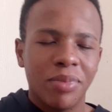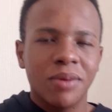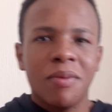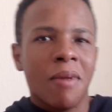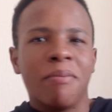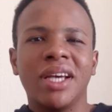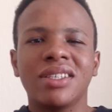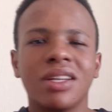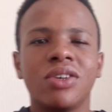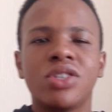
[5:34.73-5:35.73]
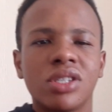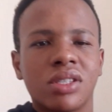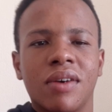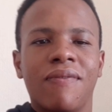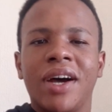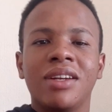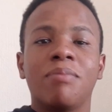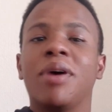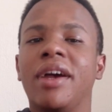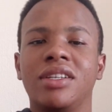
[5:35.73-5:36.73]
But basically, you just find a
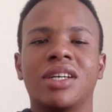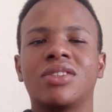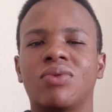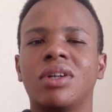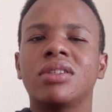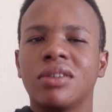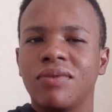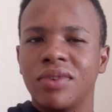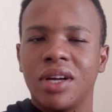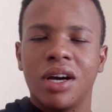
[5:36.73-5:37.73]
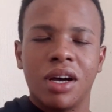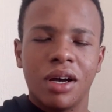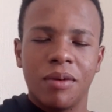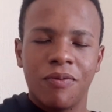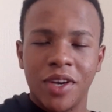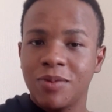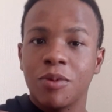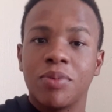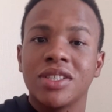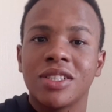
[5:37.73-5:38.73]
page that's relatively,
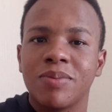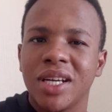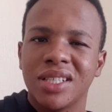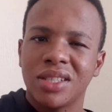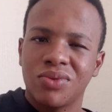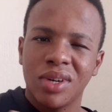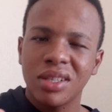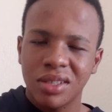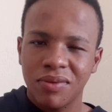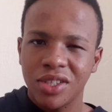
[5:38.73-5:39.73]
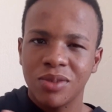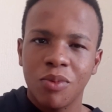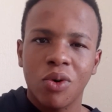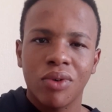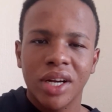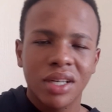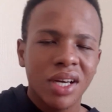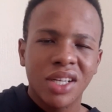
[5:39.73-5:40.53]
Facebook business page that's relatively small, right?